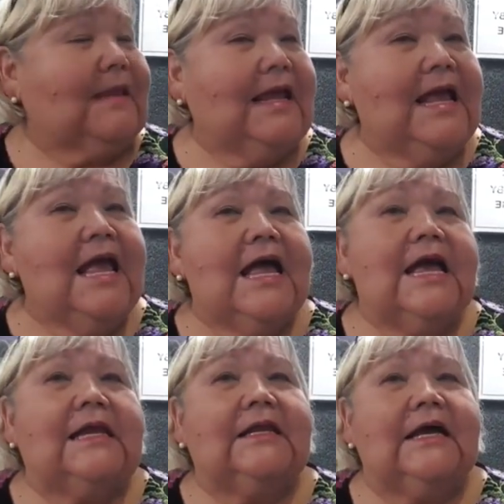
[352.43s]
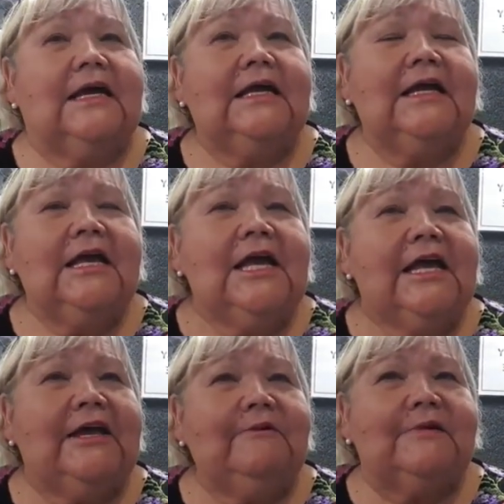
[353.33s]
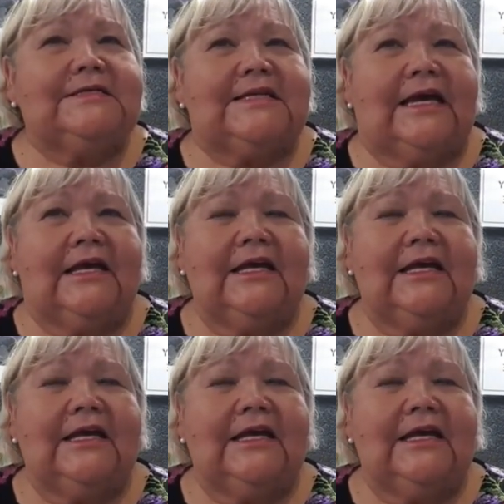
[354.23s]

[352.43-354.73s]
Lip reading: Right. And he was